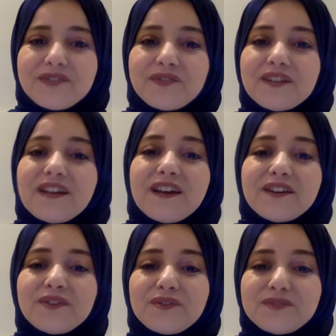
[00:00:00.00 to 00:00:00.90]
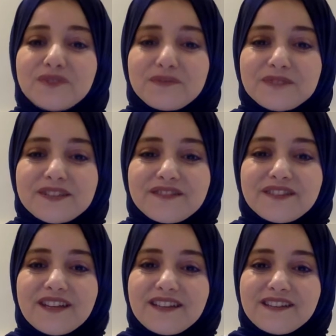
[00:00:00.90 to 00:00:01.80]
rely on normative
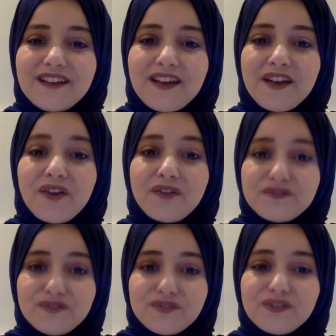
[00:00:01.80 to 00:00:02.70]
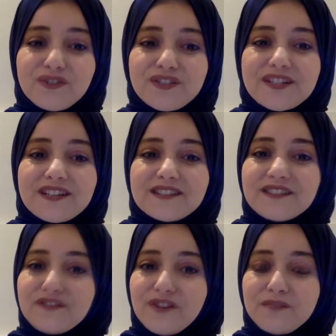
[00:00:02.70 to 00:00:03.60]
data on phonological
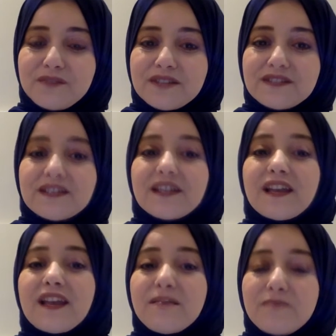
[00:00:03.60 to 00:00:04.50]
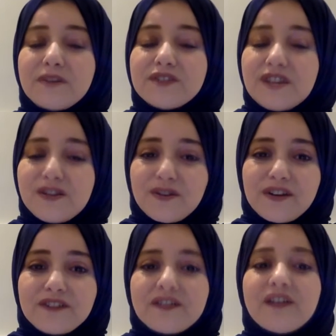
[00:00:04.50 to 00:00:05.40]
development, in particular,